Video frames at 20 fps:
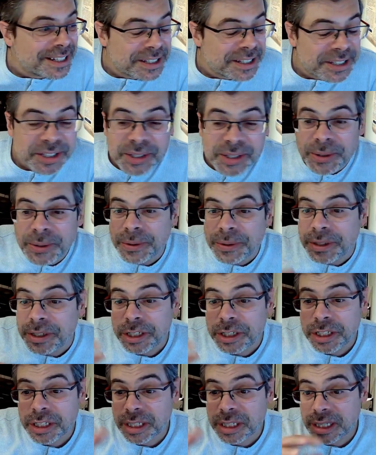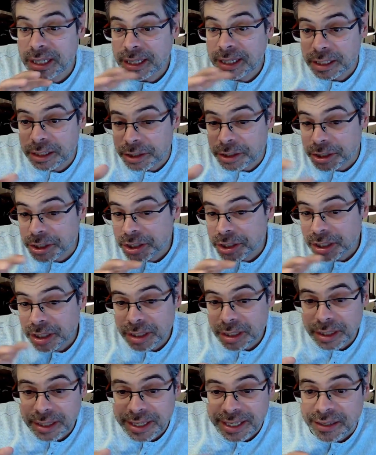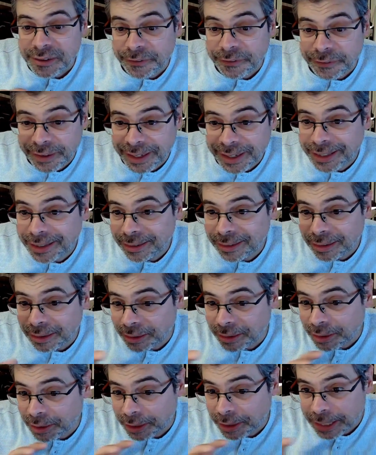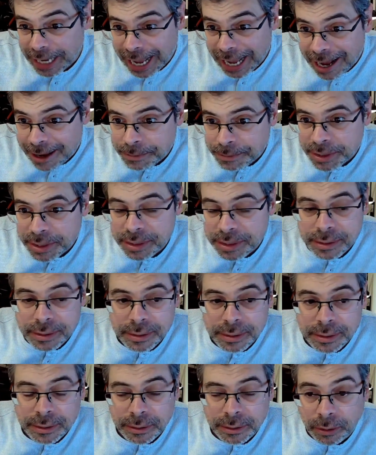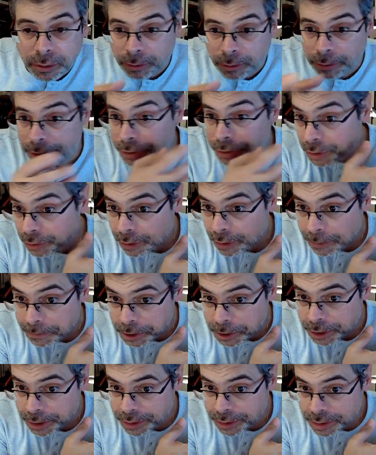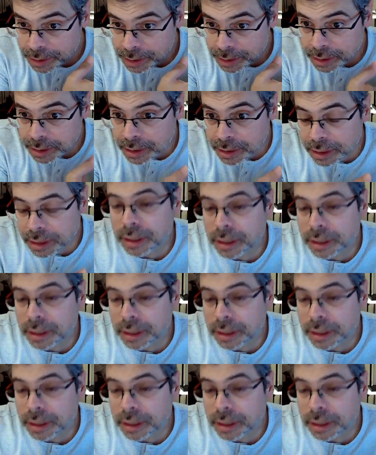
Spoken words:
So you just need to find your gaps or interruptions,